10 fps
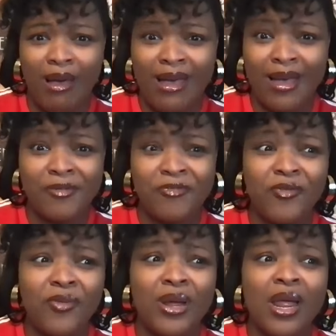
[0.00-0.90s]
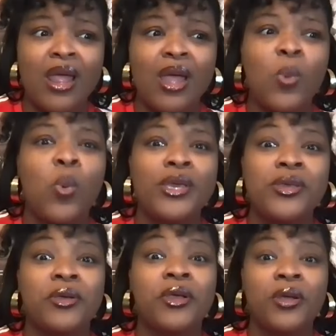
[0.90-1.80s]
are for what
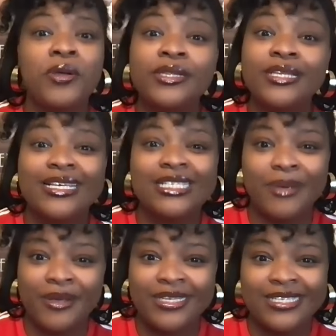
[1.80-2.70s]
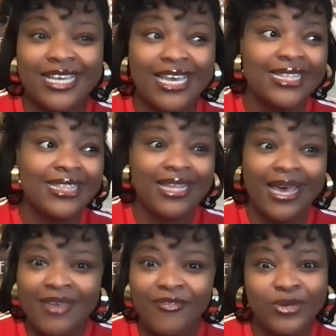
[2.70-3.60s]
you're currently experiencing in
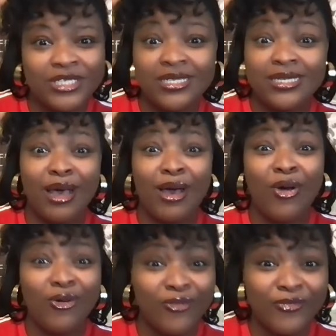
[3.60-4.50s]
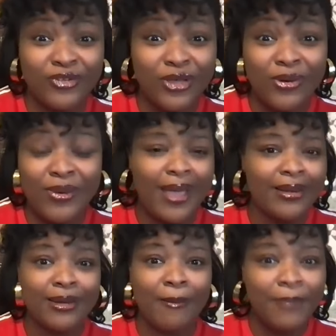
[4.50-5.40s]
life, which is an overflow and
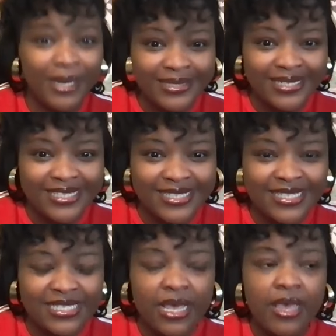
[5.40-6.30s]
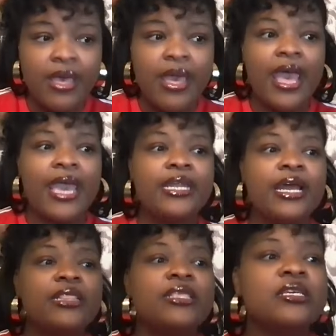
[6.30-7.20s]
an abundance. And
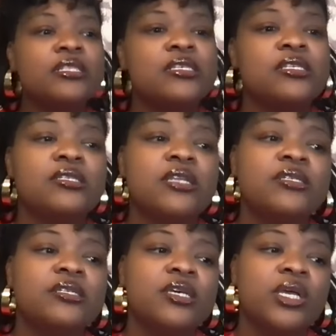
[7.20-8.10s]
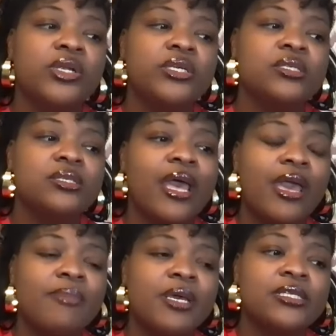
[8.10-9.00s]
I think this is necessary to say
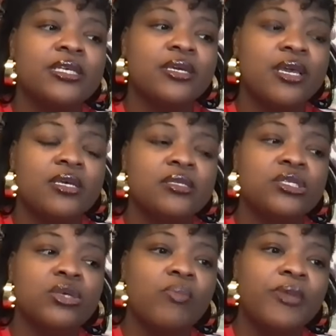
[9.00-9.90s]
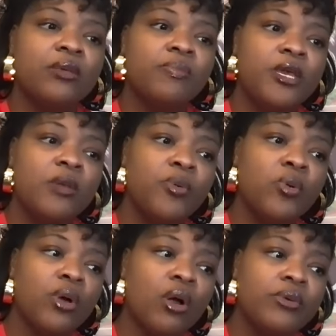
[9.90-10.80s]
because, again, so many people
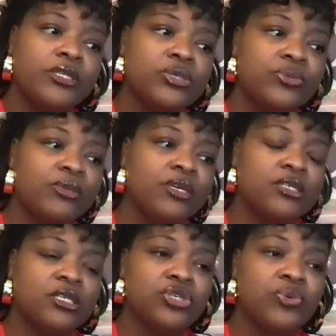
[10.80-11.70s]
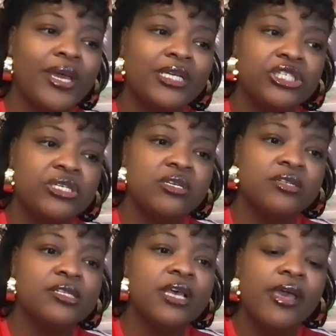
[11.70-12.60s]
go into these
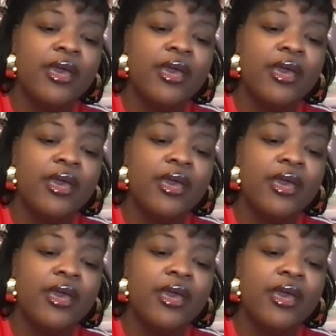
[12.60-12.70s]
situations